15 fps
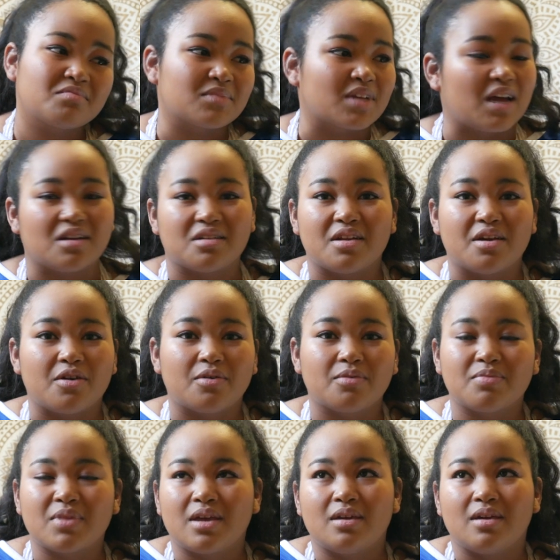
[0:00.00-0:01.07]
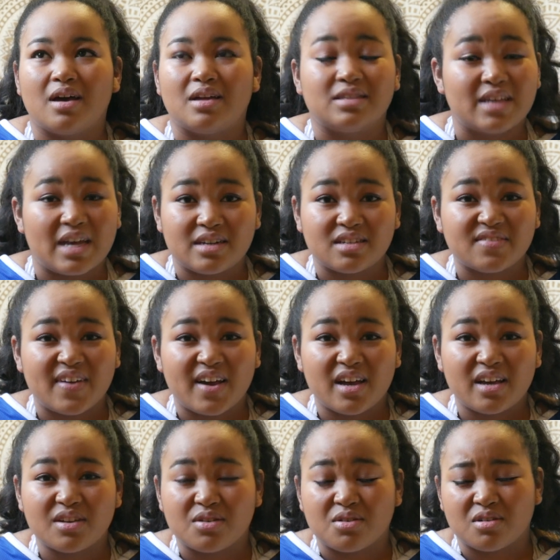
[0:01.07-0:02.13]
I don't know,
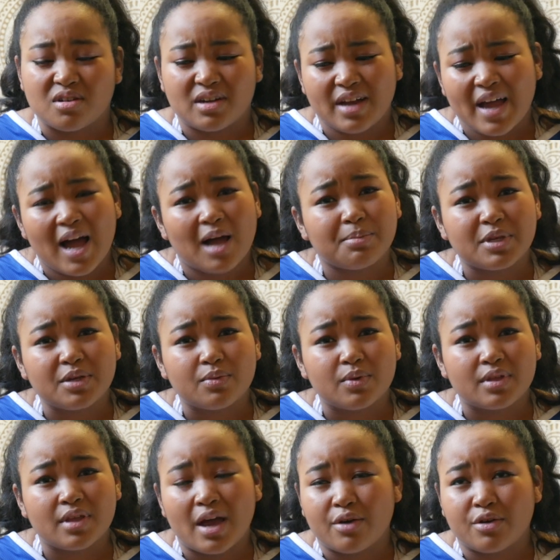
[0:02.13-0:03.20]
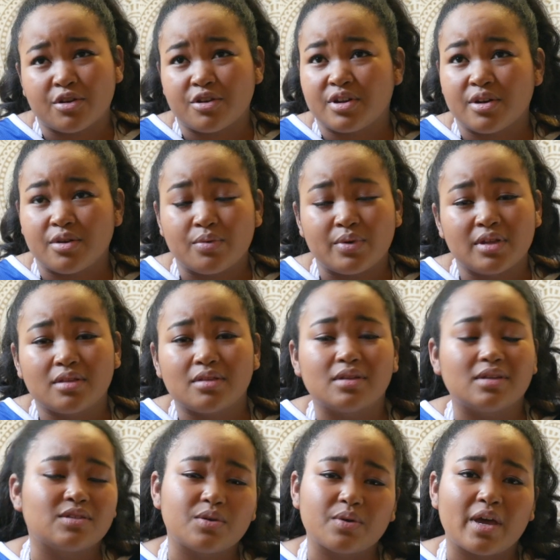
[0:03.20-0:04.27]
unsatisfied or unhappy with how your year went,
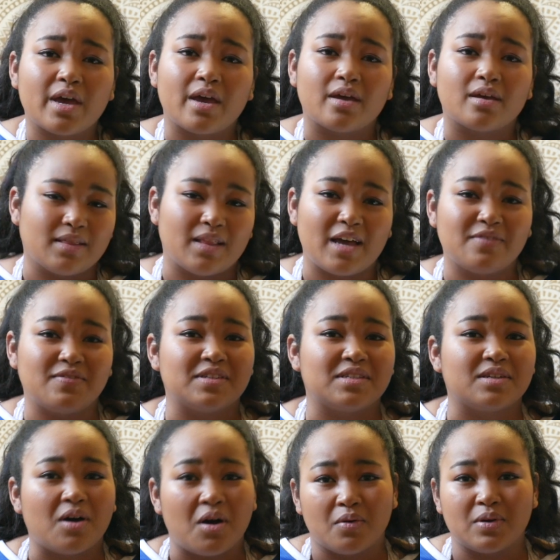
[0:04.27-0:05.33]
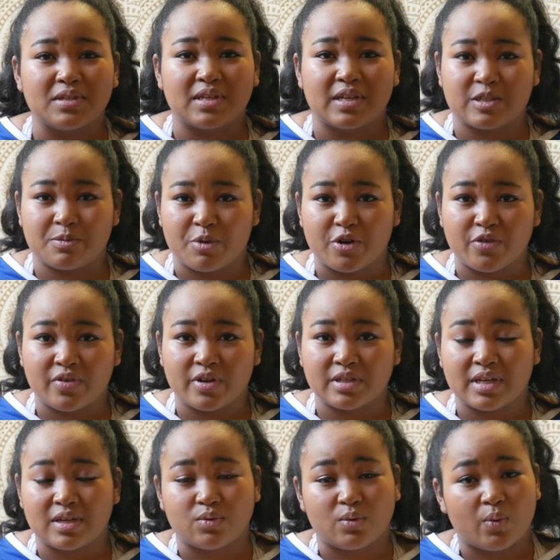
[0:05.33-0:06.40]
that's okay. Life isn't always as
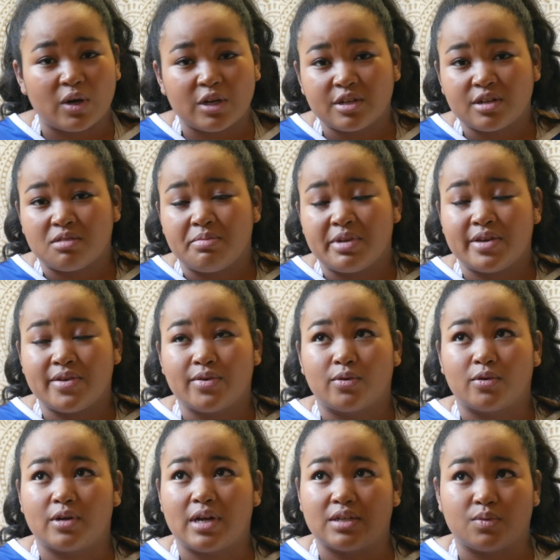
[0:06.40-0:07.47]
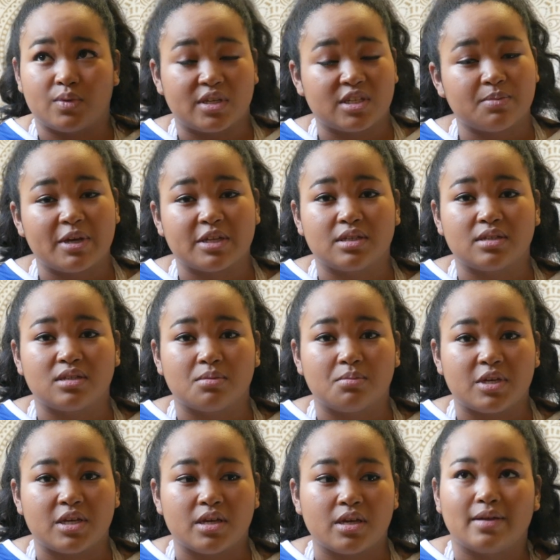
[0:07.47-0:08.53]
perfect as we want it to be or as we expect it to
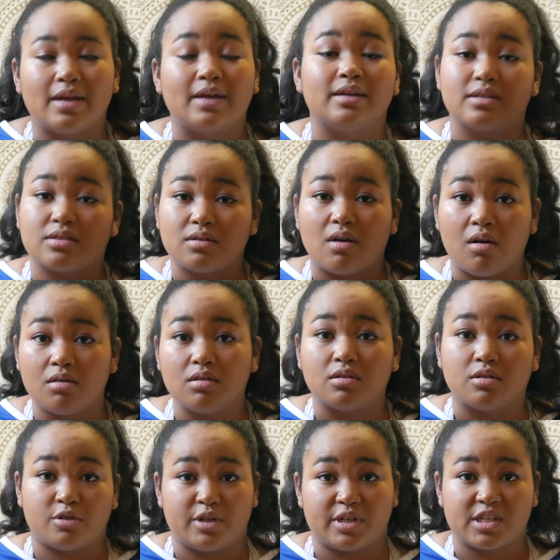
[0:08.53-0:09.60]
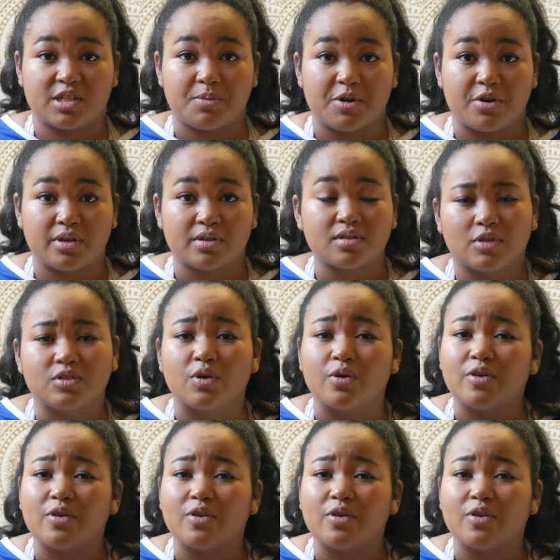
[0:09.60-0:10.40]
be, and it's all a learning experience. So